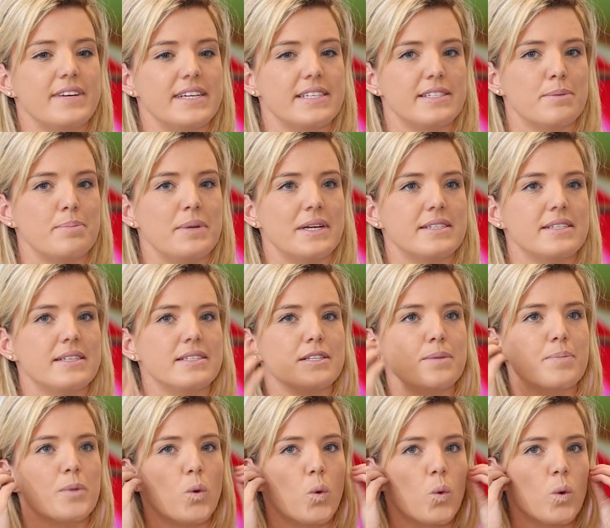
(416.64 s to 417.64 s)
the vestibular
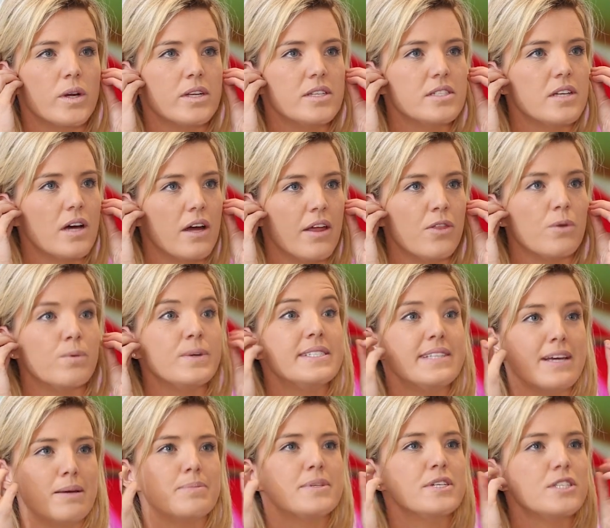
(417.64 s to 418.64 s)
system, the organs and the
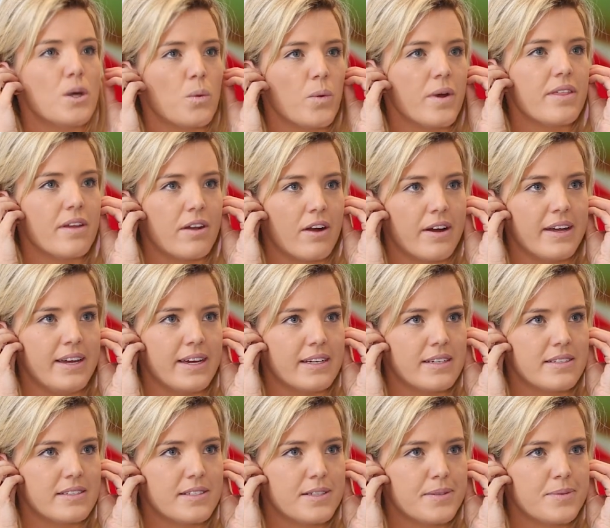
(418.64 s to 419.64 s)
receptors are within our
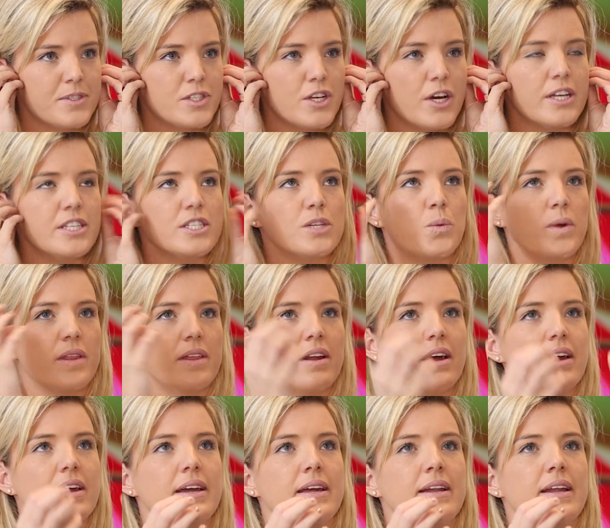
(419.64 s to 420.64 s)
ears. So it's within
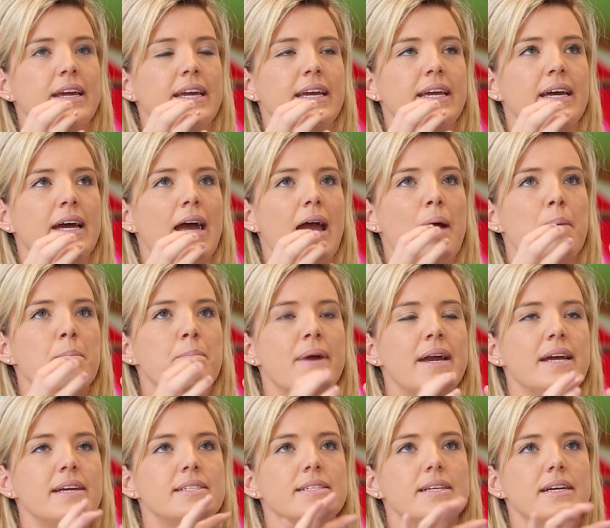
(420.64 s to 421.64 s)
our inner ear, and
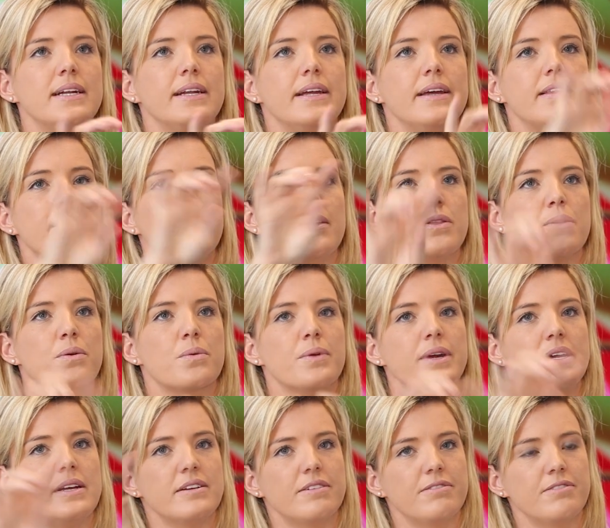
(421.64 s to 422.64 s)
basically there are
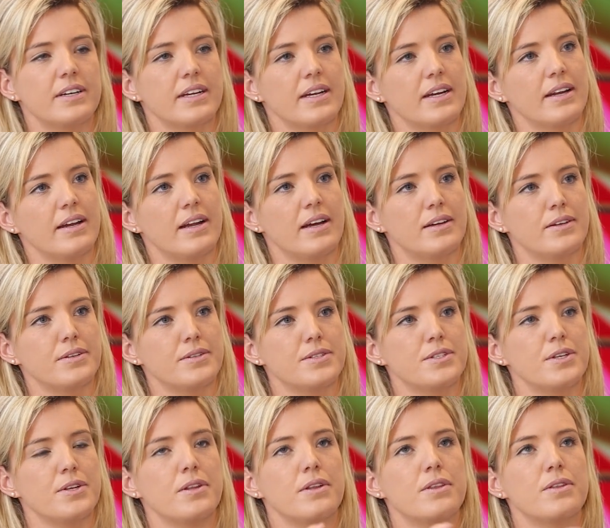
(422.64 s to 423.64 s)
3 different canals.
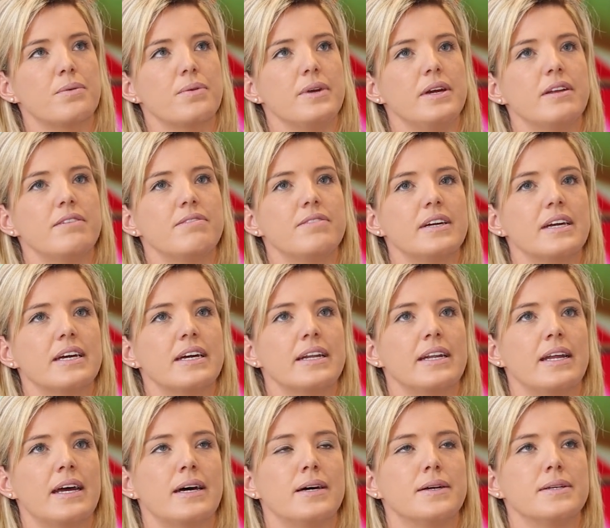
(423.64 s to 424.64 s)
So the 3 different
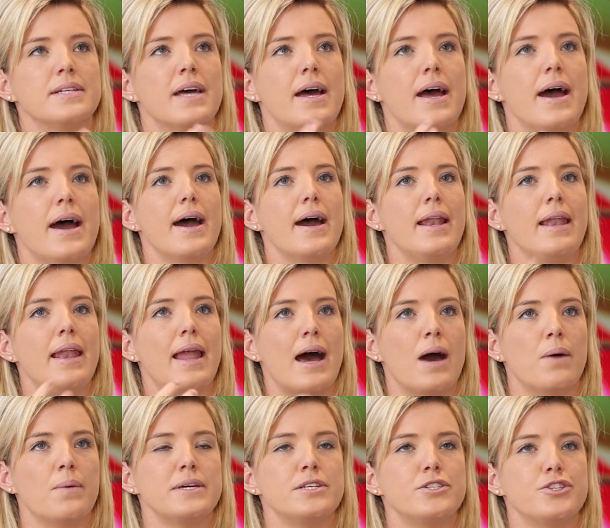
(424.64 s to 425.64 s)
canals
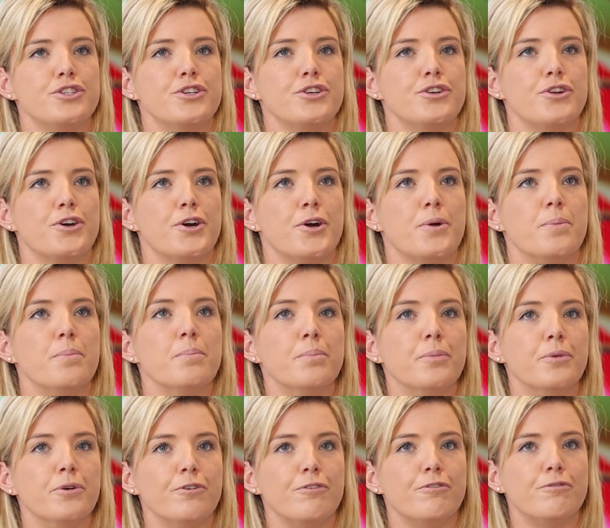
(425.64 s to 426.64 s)
allow us to know
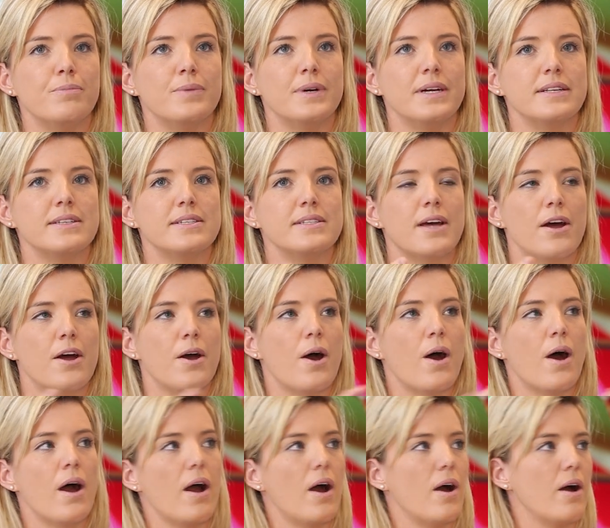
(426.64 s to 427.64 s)
movement
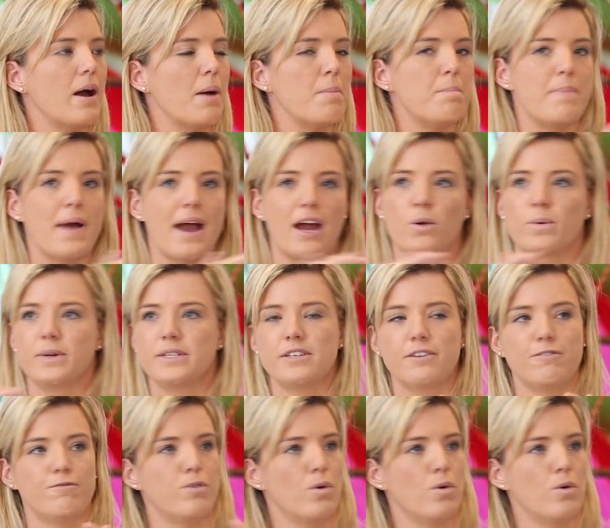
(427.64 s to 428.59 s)
backwards and